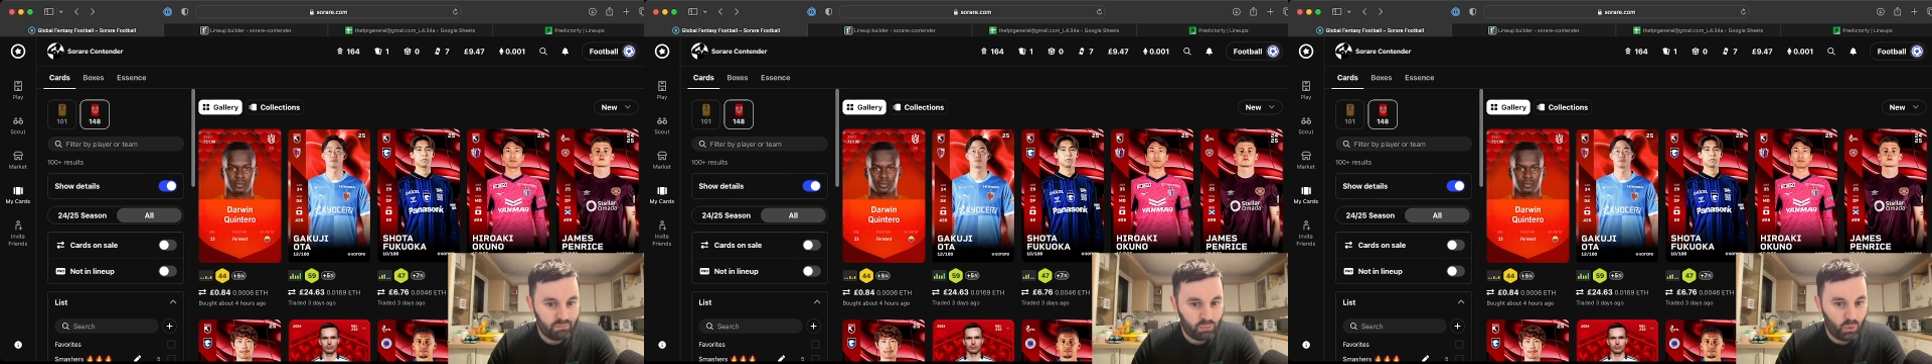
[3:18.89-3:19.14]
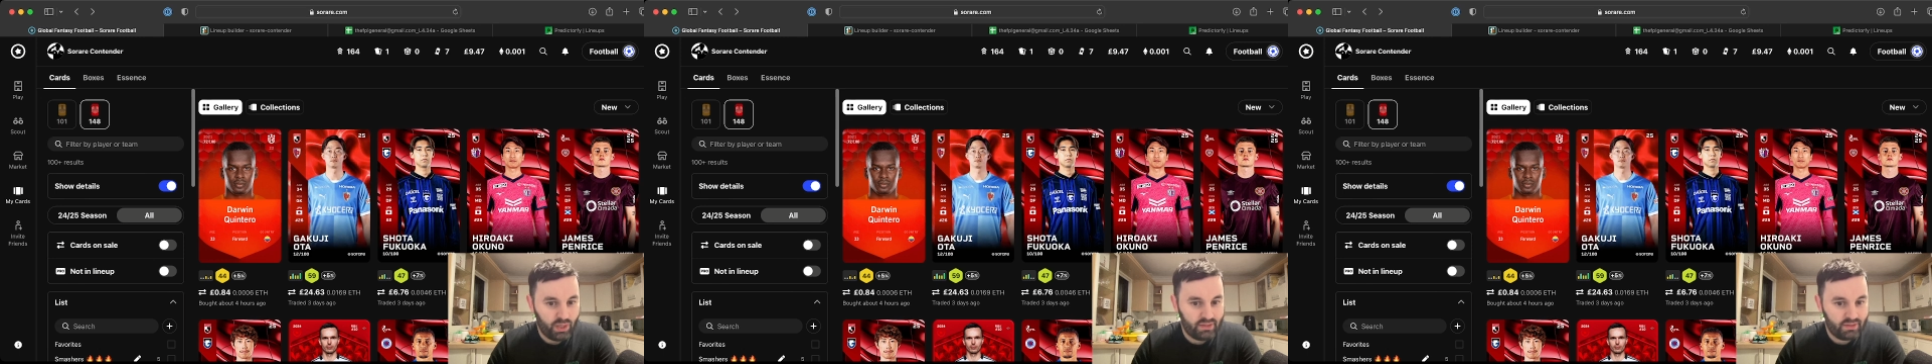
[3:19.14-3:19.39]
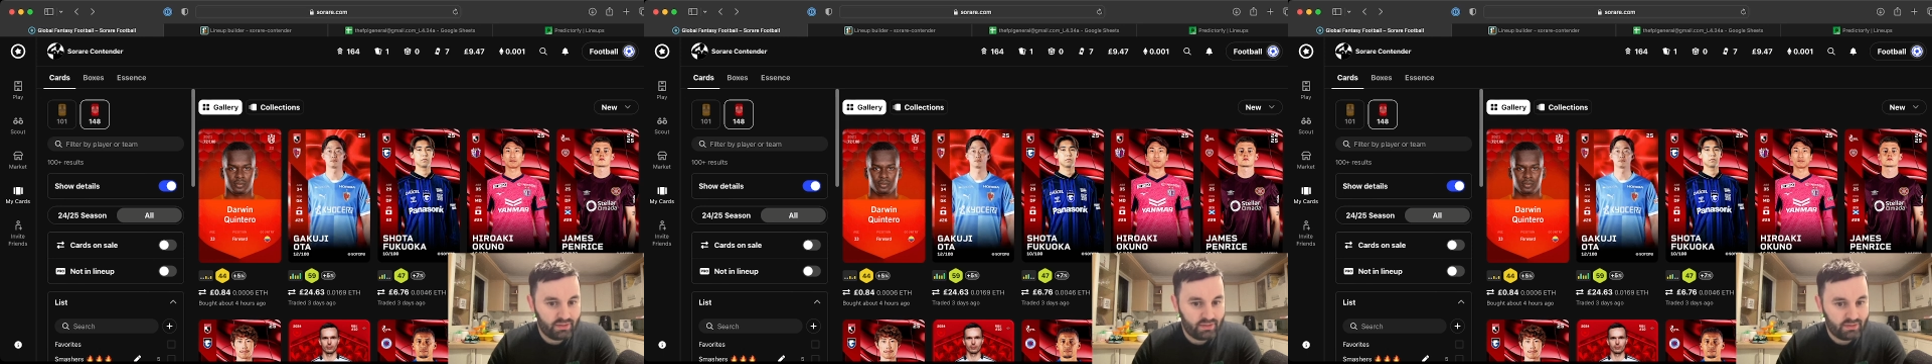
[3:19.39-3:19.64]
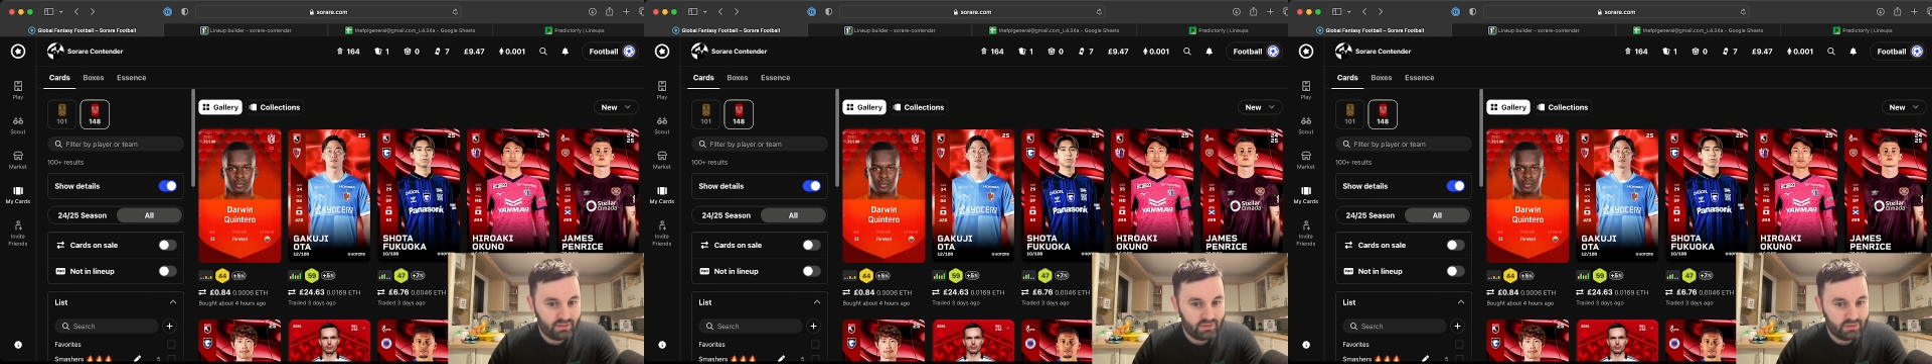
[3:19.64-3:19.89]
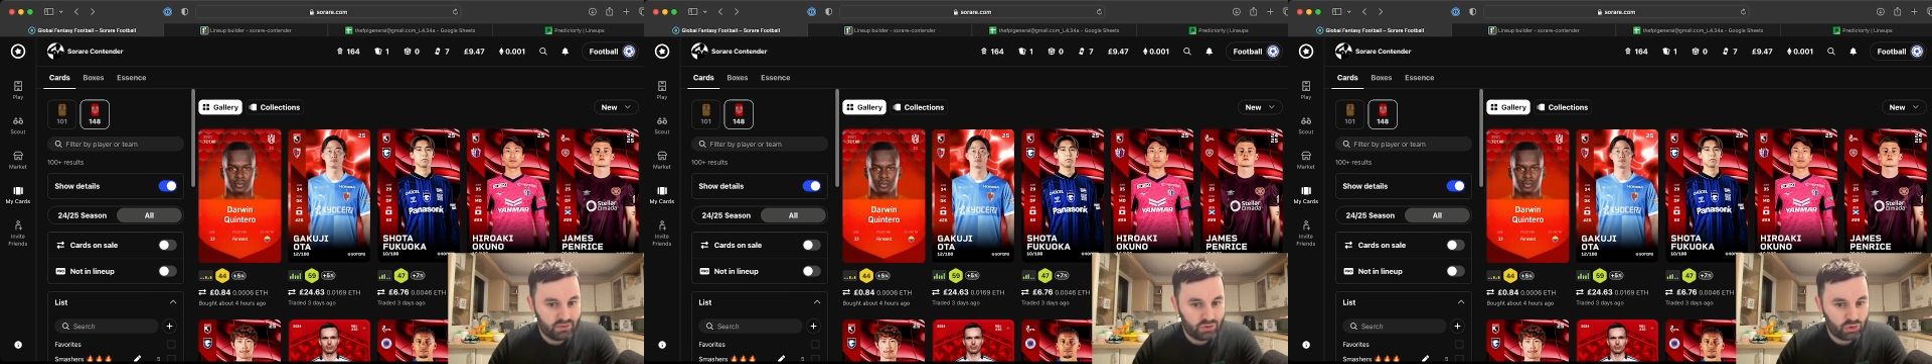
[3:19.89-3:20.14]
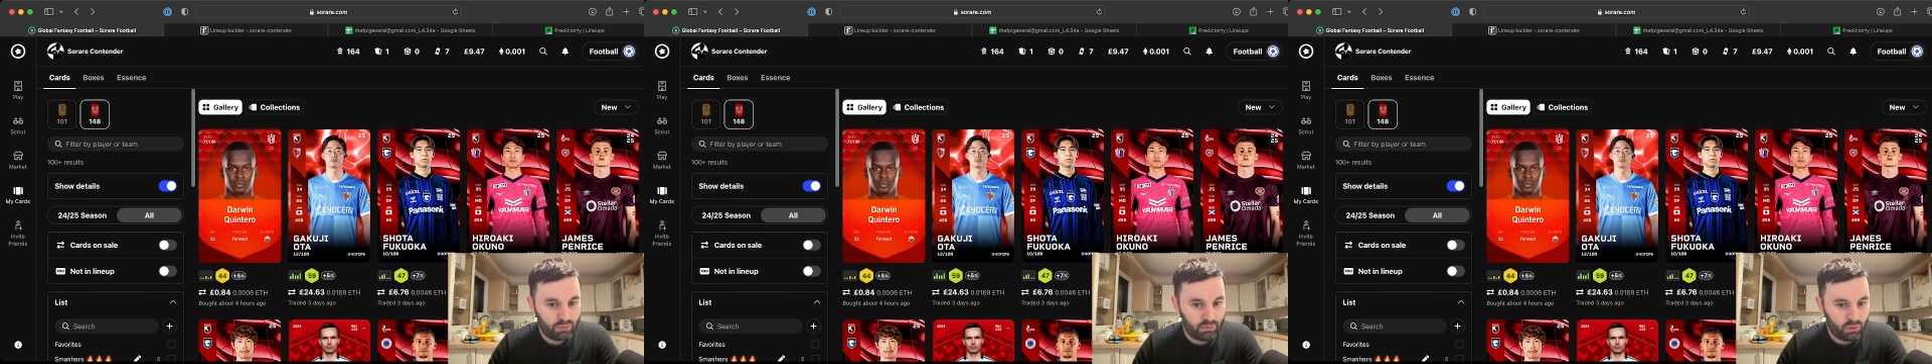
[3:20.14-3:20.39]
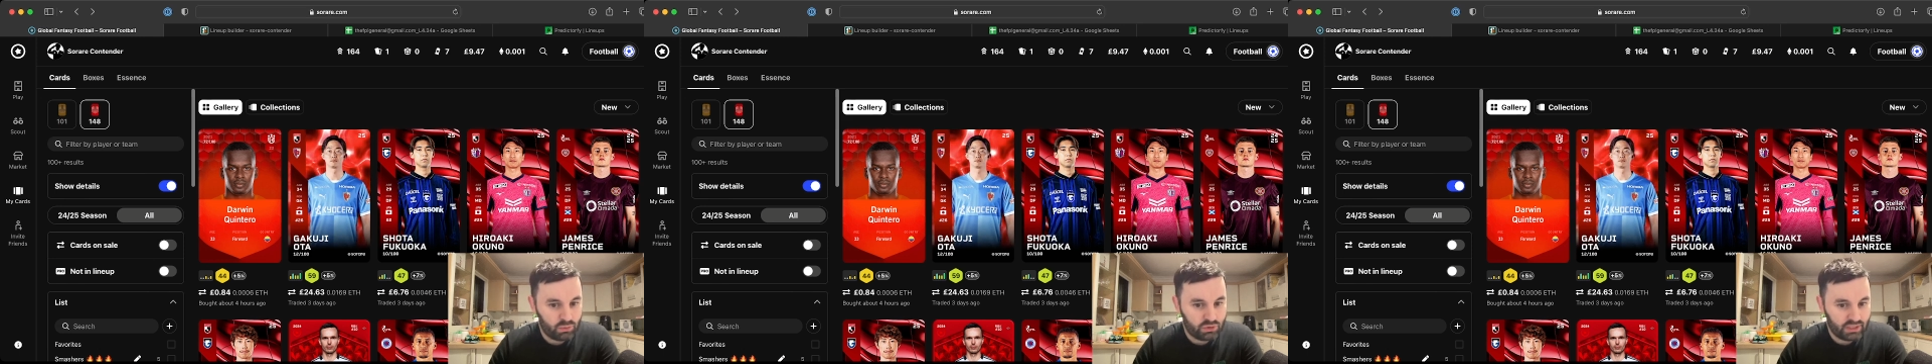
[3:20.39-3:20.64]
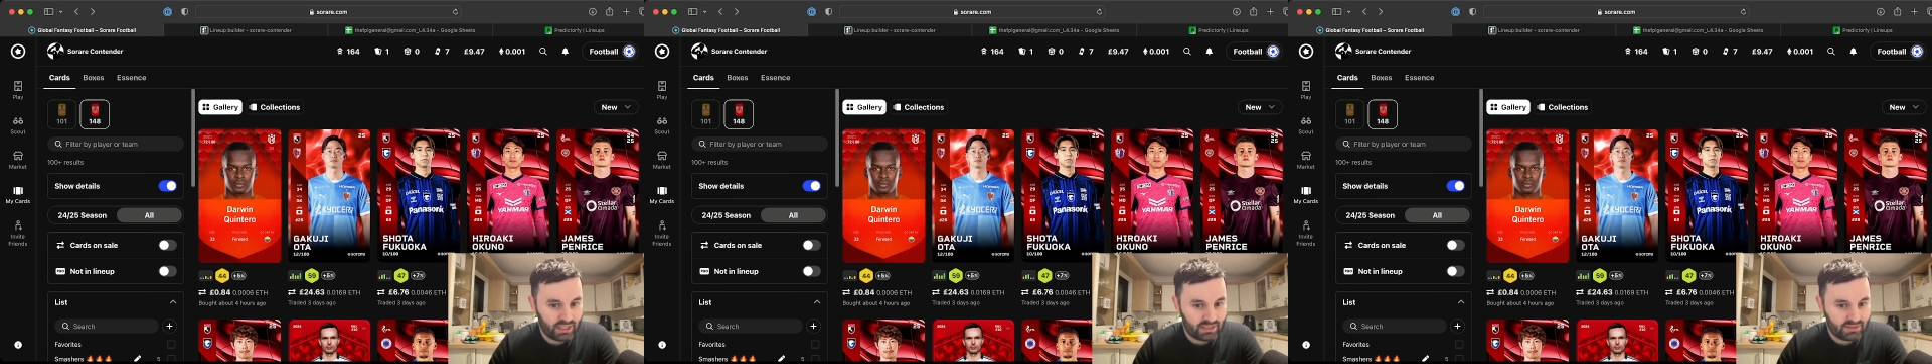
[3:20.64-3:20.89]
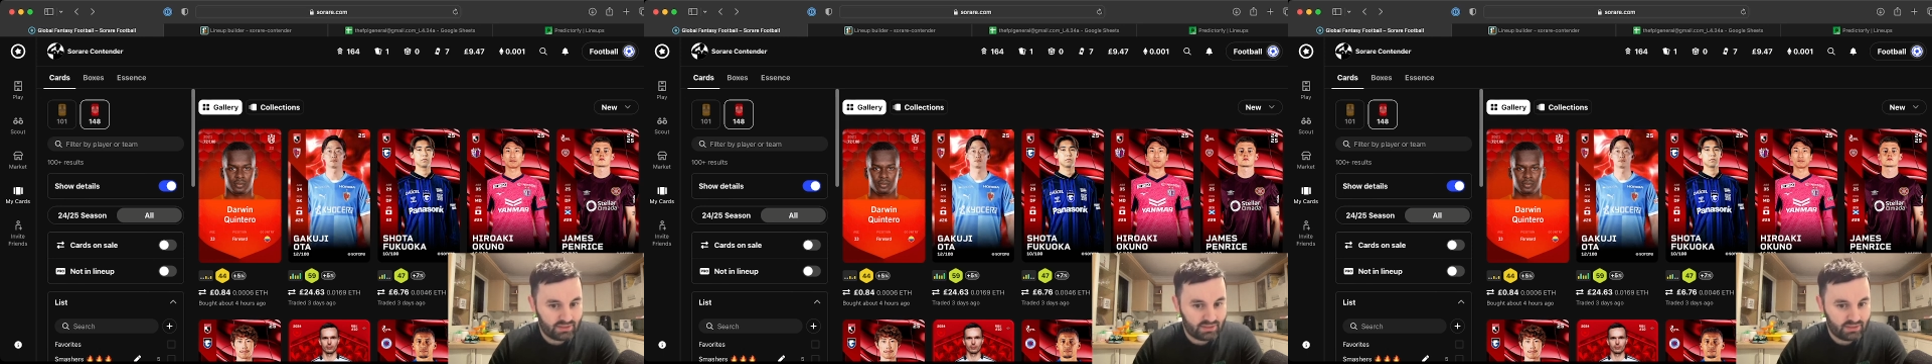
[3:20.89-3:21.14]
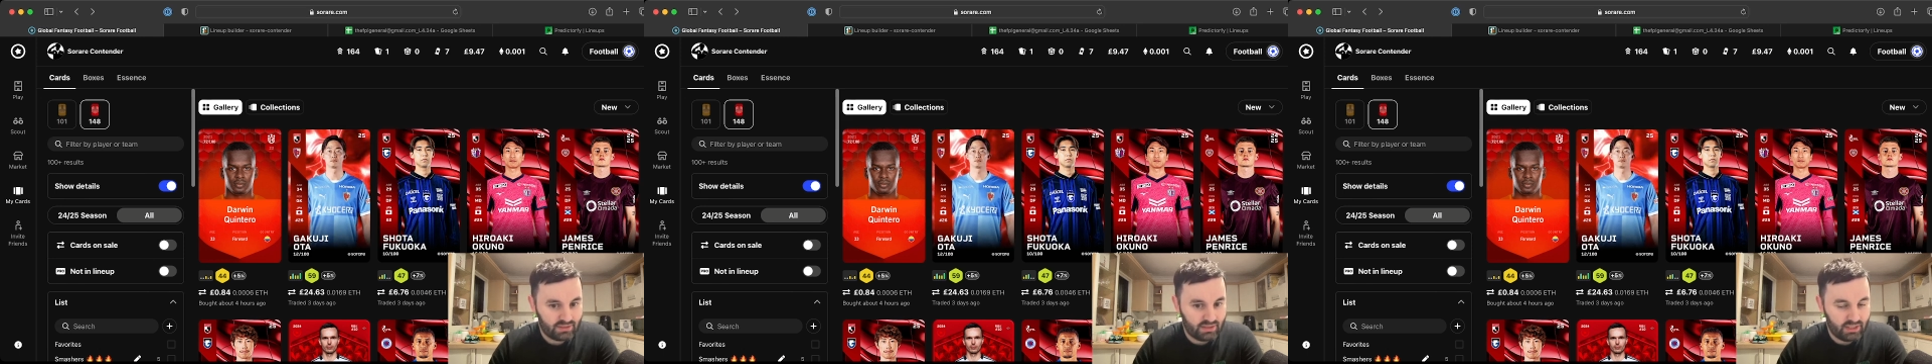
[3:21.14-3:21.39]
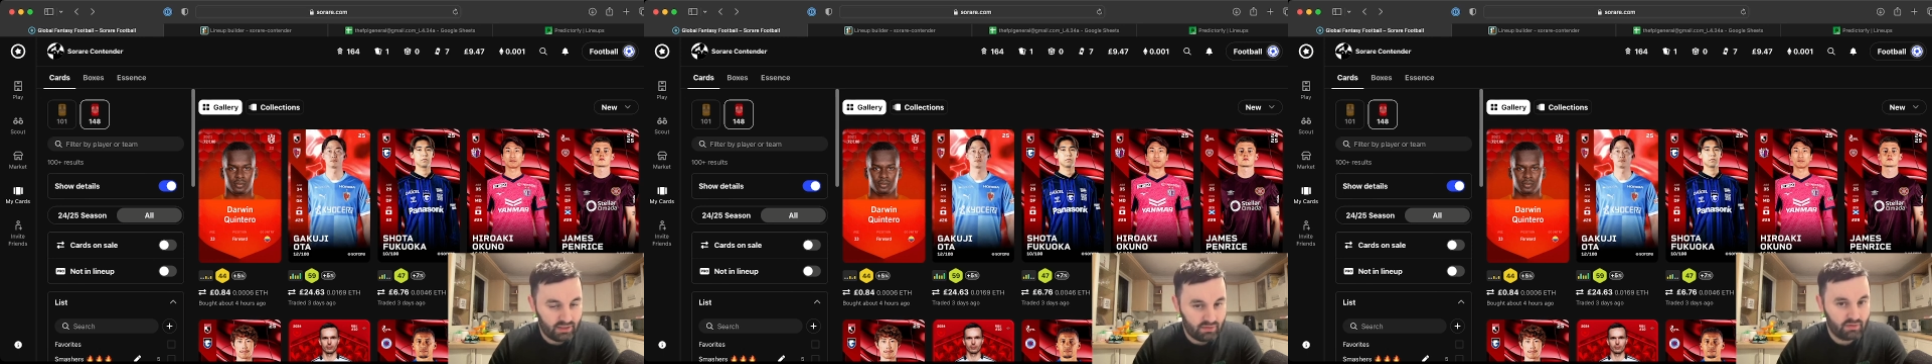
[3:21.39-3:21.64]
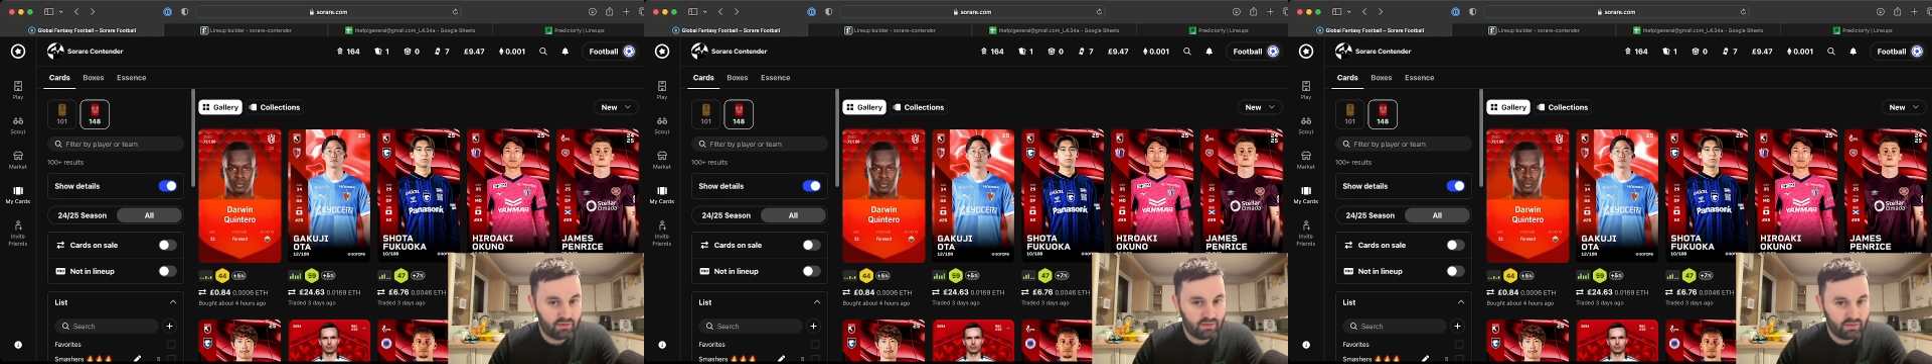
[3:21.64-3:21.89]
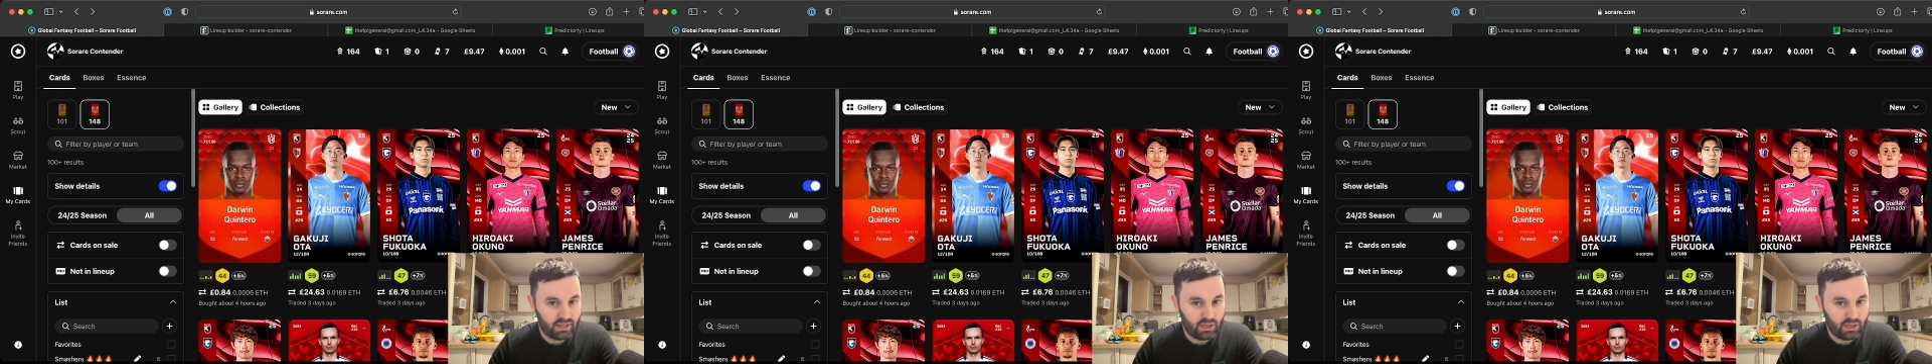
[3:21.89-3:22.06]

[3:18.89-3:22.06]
0.0006 ETH.